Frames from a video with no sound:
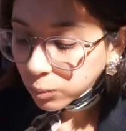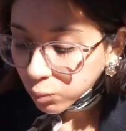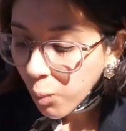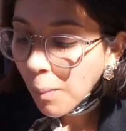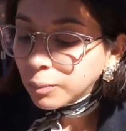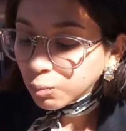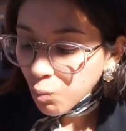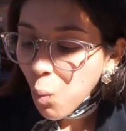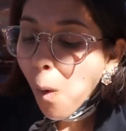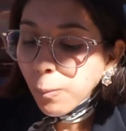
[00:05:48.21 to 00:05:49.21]
How does it taste?
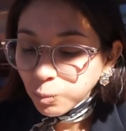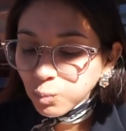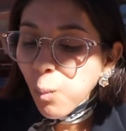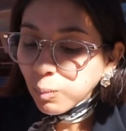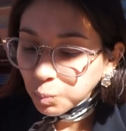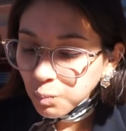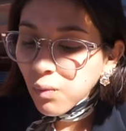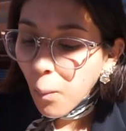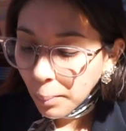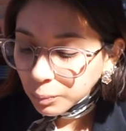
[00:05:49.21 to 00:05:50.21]

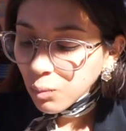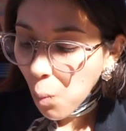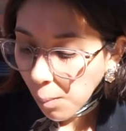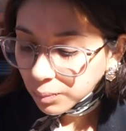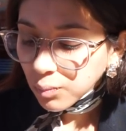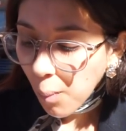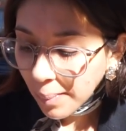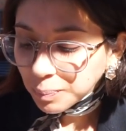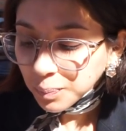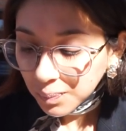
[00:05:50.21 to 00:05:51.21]
10 out of 10?
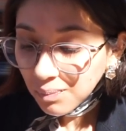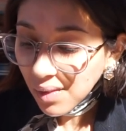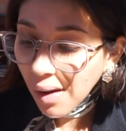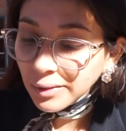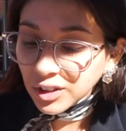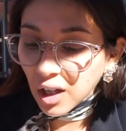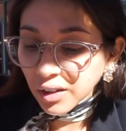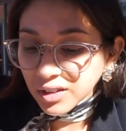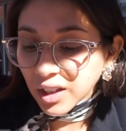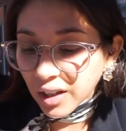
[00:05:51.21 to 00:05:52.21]

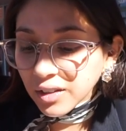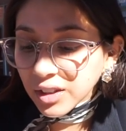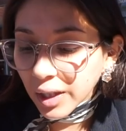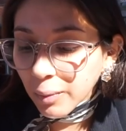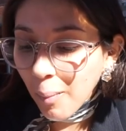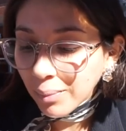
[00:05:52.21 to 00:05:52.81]
Solid 10 out of 10.